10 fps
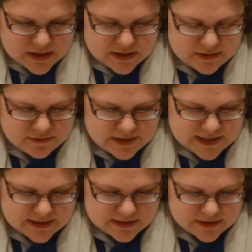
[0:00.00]
I don't know what
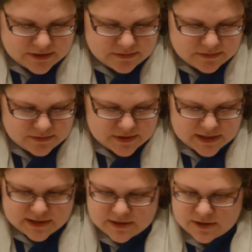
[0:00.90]
that is. I don't
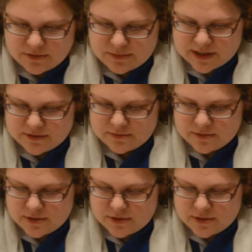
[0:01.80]
that's a snowman.